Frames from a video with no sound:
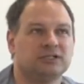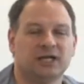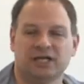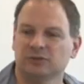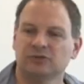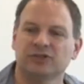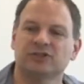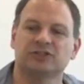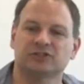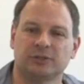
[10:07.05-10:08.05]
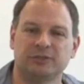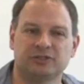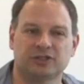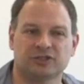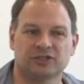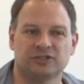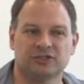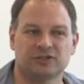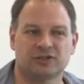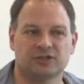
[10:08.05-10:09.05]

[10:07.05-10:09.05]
yeah, I don't think there. I mean, the the